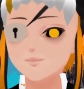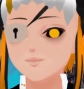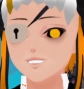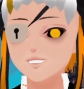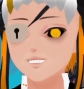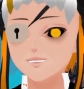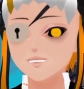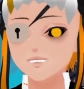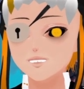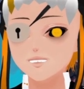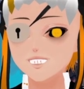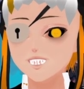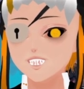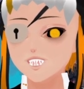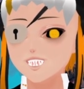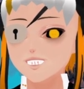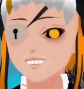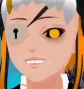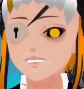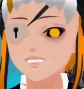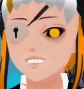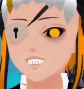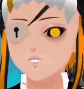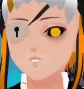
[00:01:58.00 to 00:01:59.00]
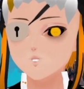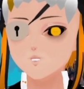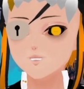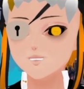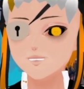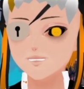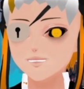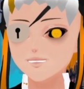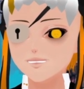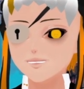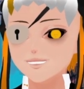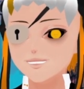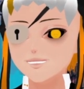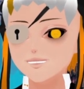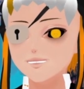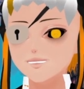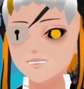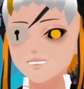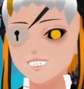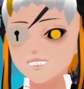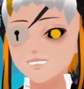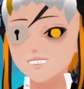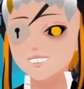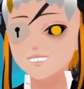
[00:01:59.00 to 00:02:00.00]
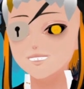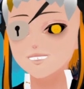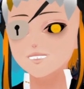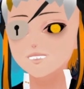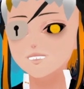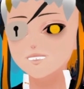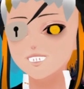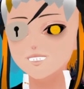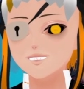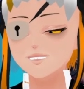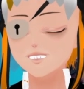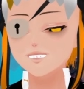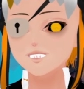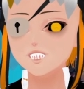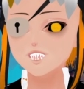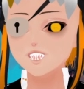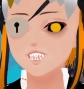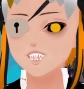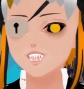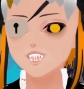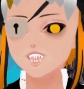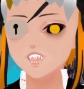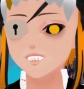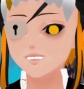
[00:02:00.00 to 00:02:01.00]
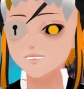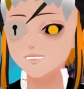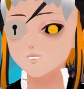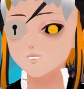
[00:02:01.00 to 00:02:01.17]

turn 1 removal, and can get rid of most